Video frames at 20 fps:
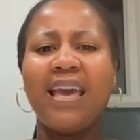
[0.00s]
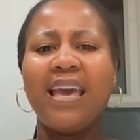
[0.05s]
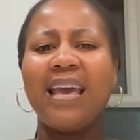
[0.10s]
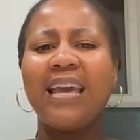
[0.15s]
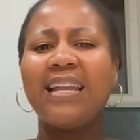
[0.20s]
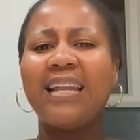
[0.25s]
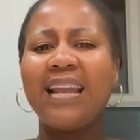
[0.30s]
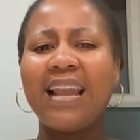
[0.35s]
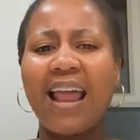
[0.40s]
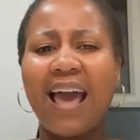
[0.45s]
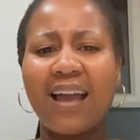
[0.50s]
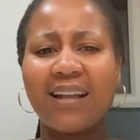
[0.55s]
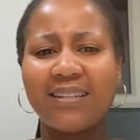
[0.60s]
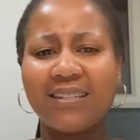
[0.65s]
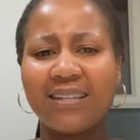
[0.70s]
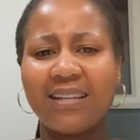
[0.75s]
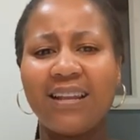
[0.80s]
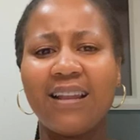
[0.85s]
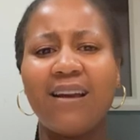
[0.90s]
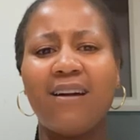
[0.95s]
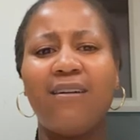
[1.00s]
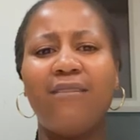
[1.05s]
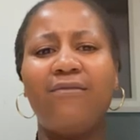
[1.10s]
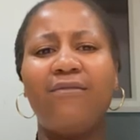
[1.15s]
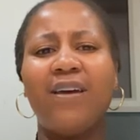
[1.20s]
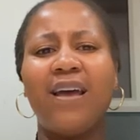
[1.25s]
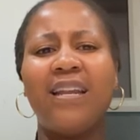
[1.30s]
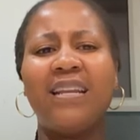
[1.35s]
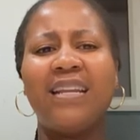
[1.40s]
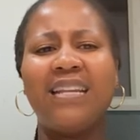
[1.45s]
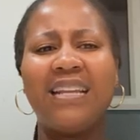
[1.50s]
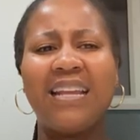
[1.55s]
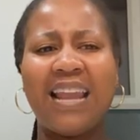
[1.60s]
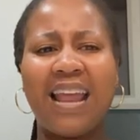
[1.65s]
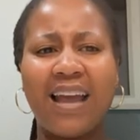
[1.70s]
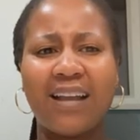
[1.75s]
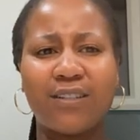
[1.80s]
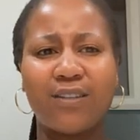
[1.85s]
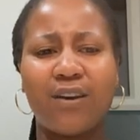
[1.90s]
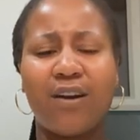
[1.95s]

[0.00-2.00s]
It lacked love and it lacked